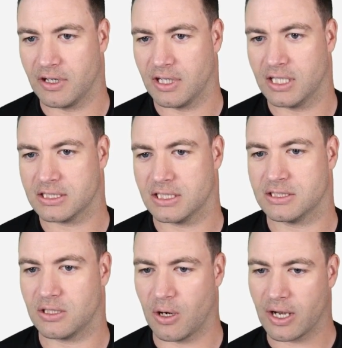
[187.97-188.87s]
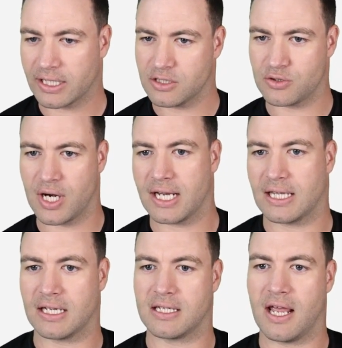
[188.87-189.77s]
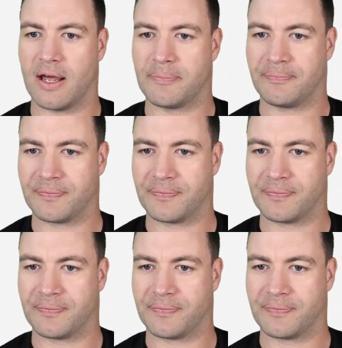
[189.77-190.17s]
Alaska. So I can drag that down,